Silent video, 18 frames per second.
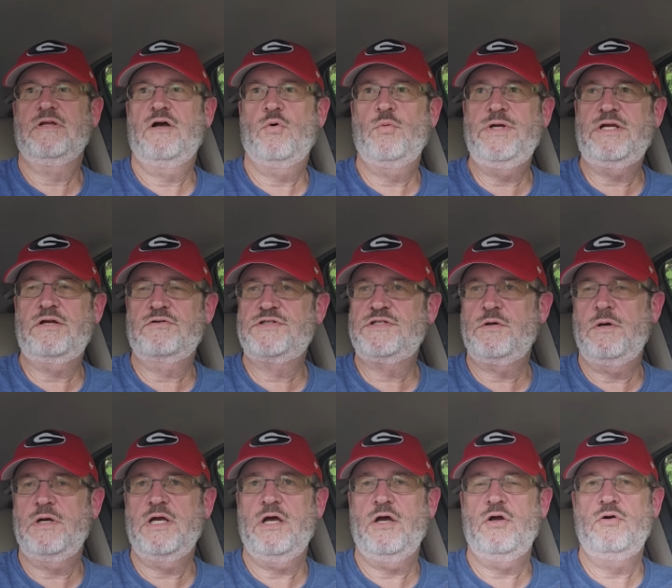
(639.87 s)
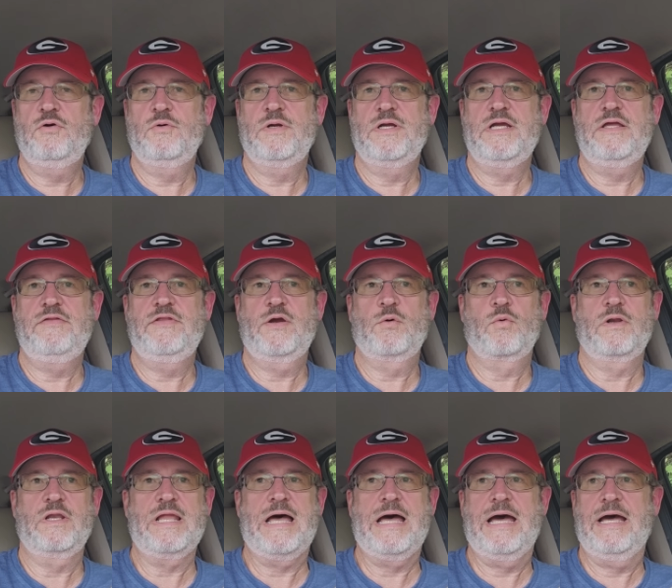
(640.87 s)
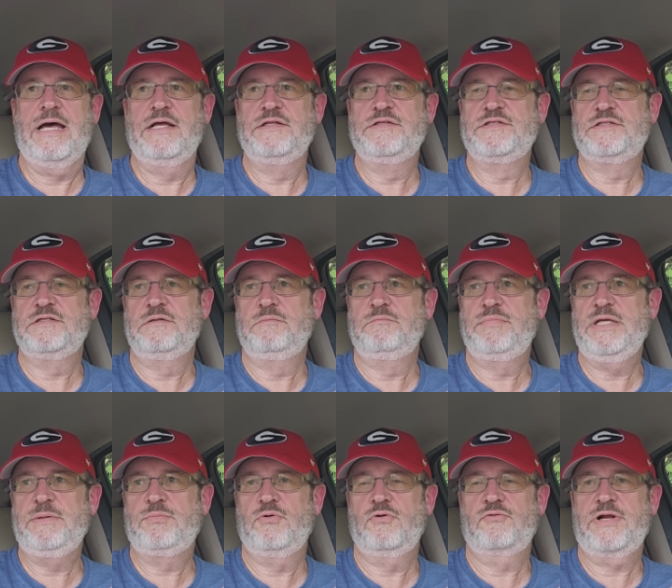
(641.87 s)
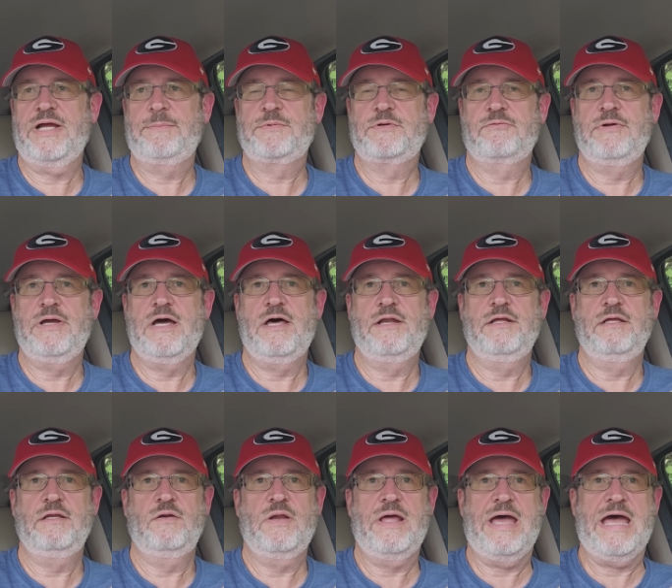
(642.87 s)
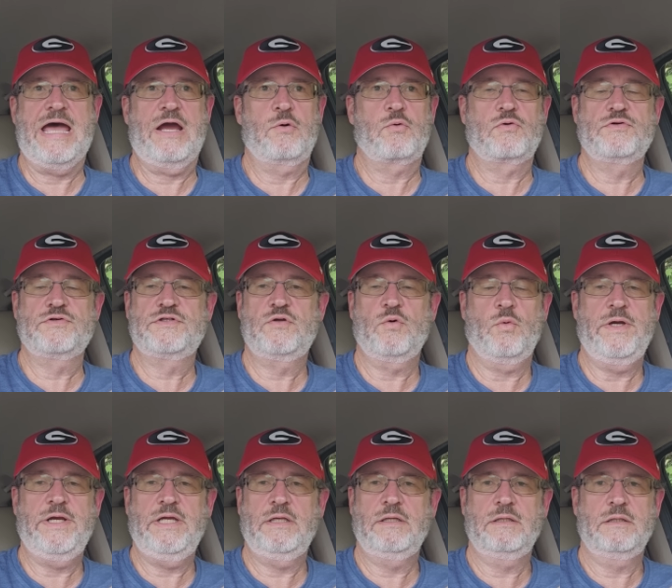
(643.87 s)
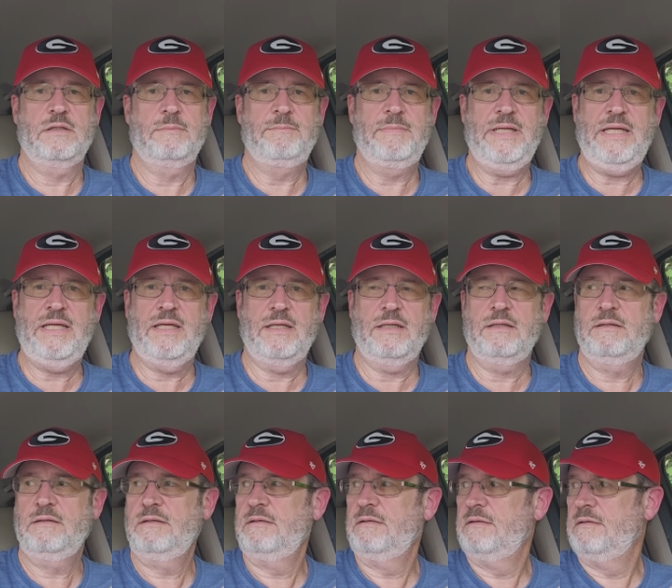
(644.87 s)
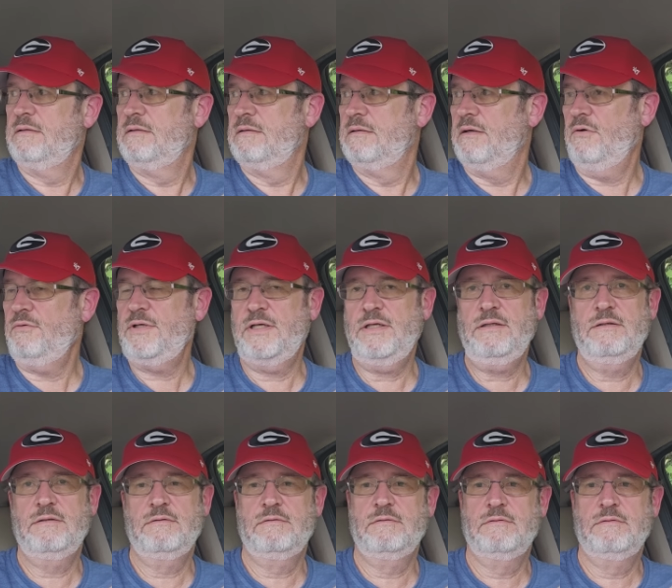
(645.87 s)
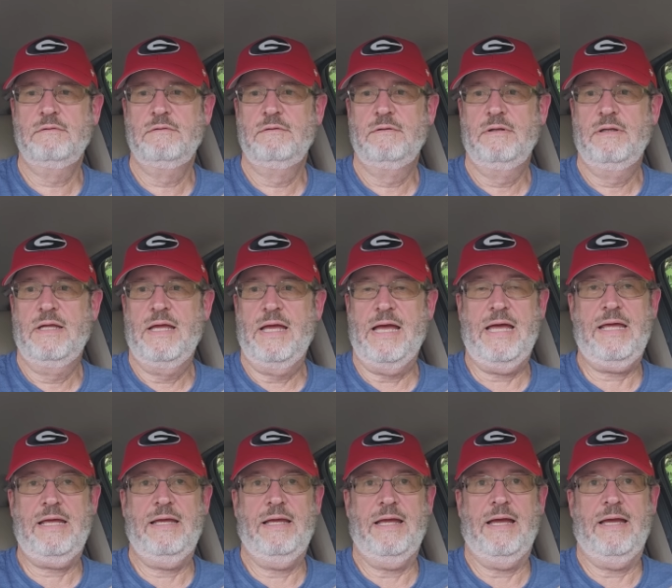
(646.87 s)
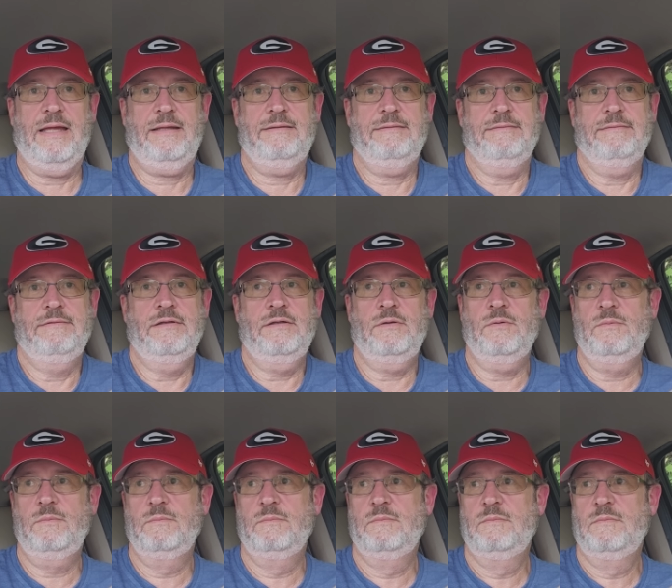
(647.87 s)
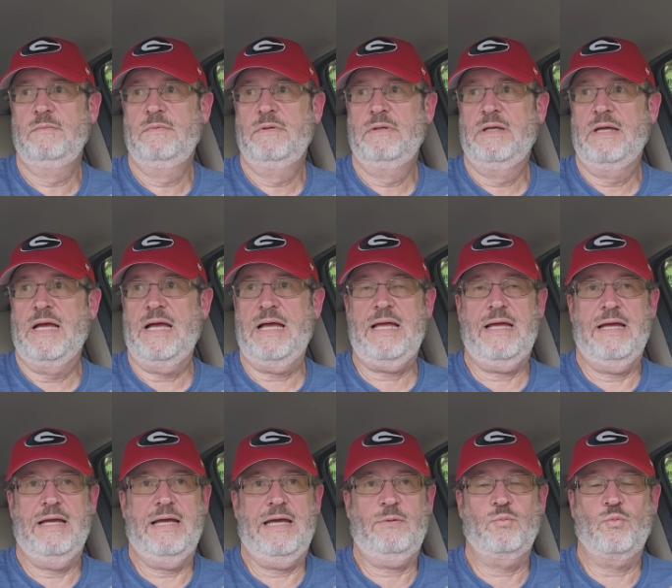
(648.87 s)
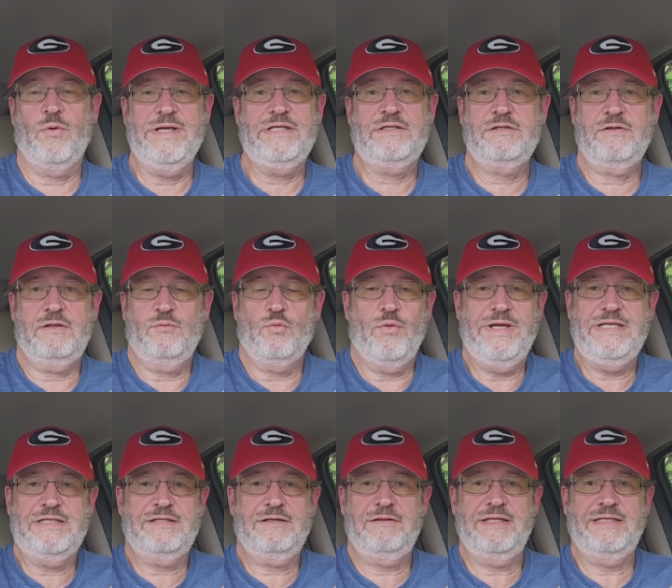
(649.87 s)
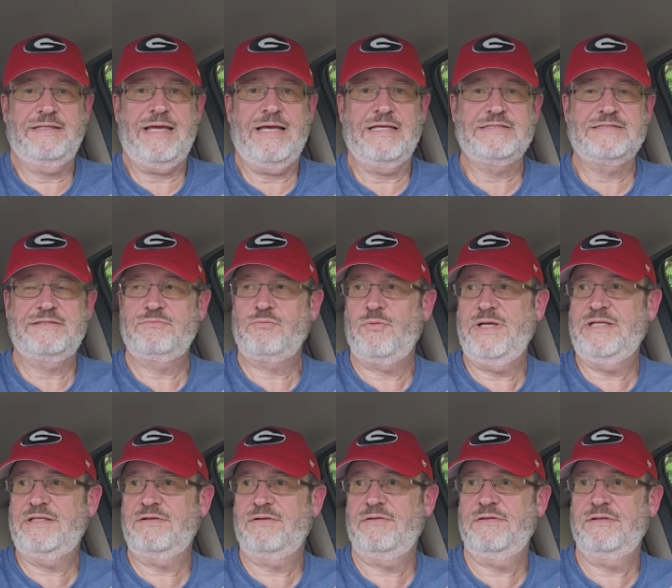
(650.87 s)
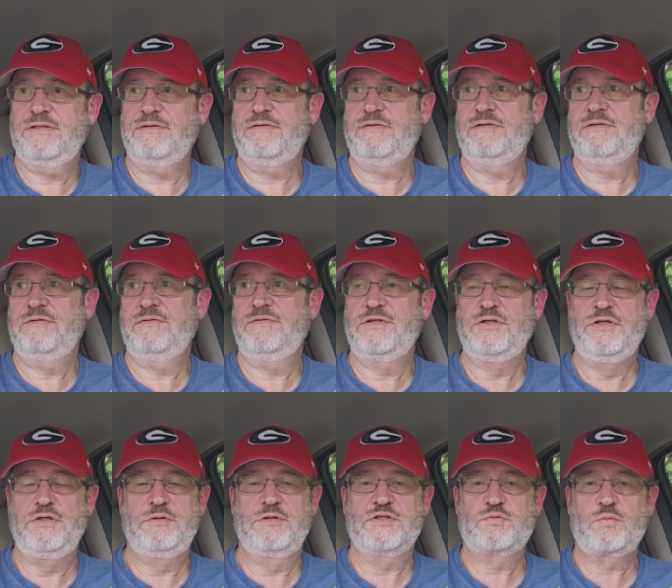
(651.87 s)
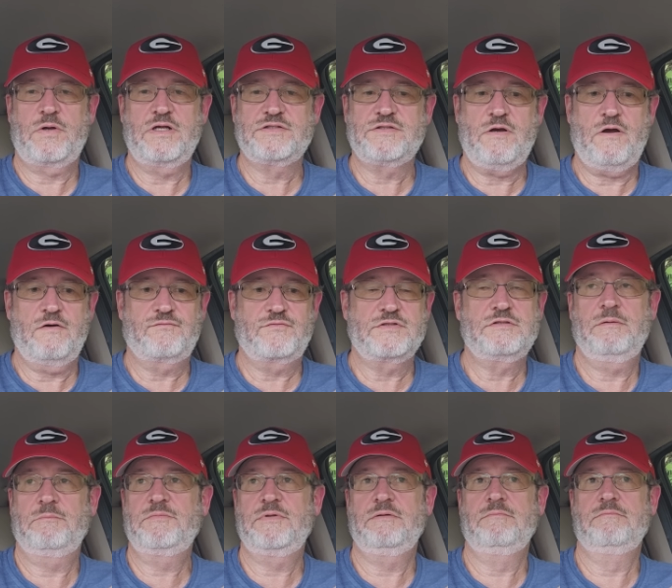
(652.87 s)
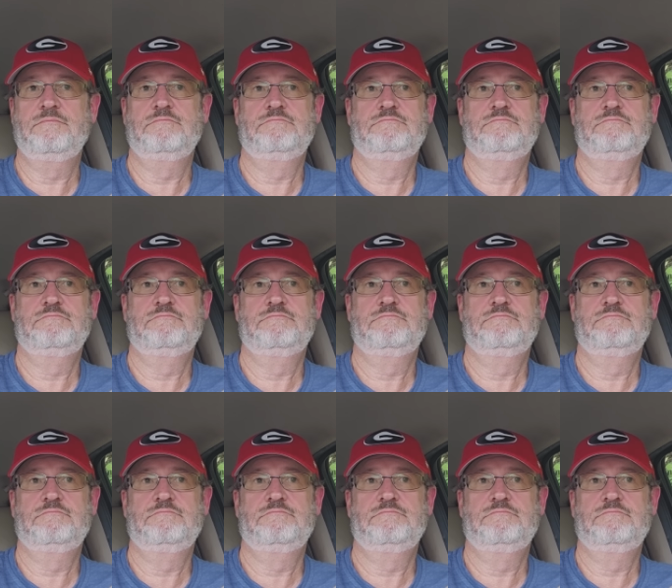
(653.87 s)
a week or so ago, and there were lines and people wrapped around it and hours to wait. Man, okay, I, I, you know, I, I'd wait till wait till it dies, wait till the the, the newness wears off or something.